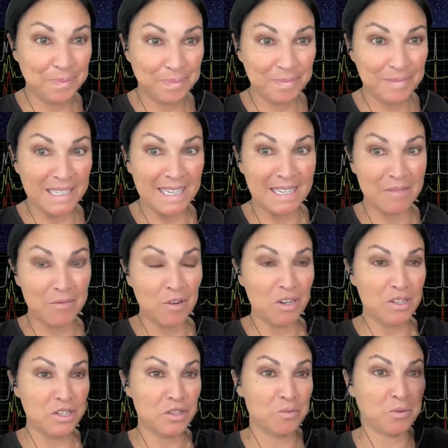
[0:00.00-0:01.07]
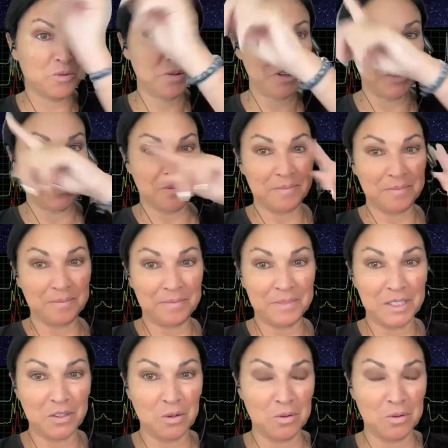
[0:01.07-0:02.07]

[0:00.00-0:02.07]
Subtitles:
It runs through you. The golden